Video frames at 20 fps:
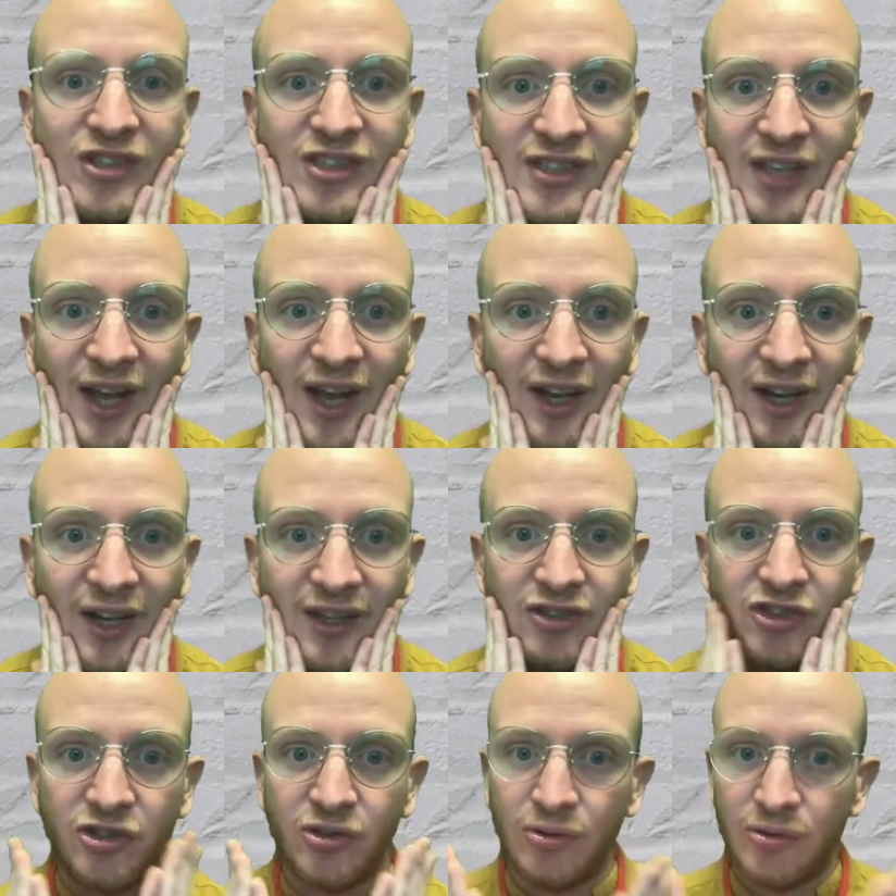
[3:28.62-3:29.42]
style I
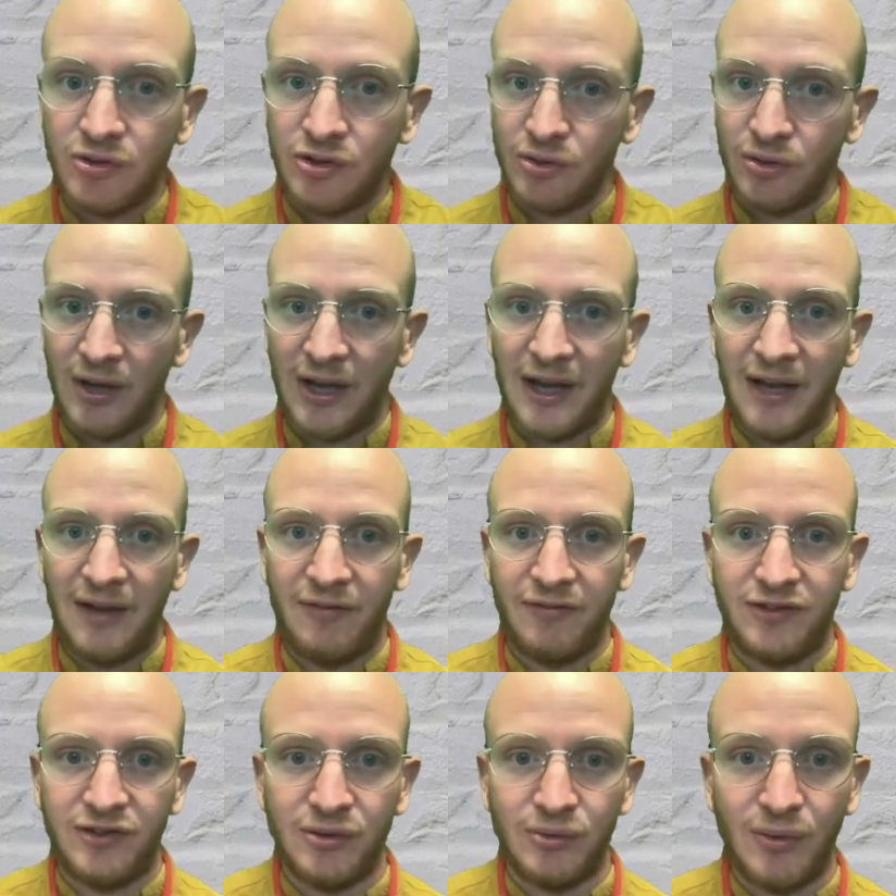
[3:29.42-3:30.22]
choose, you'll
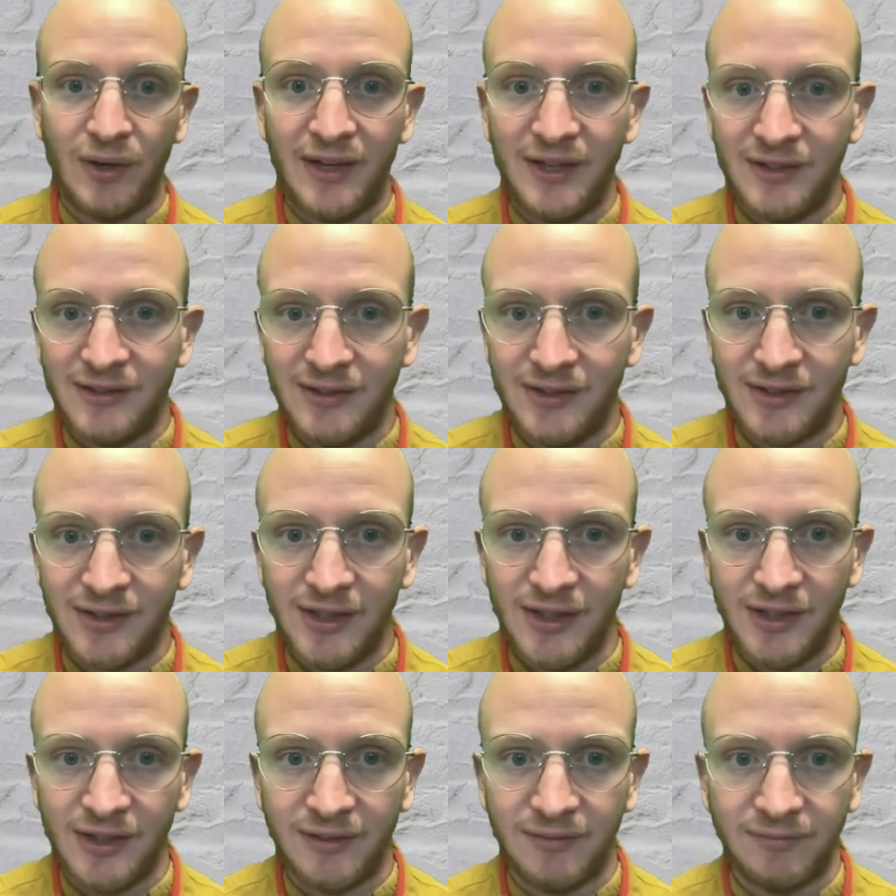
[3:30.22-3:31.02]
have to wait and
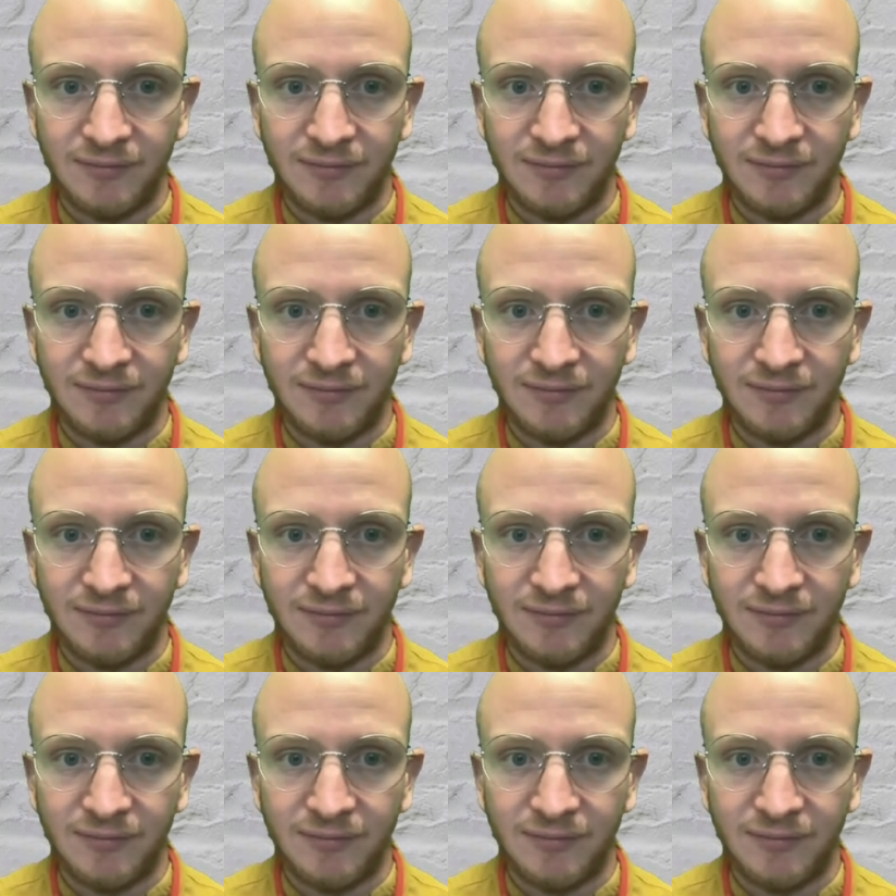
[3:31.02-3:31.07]
see.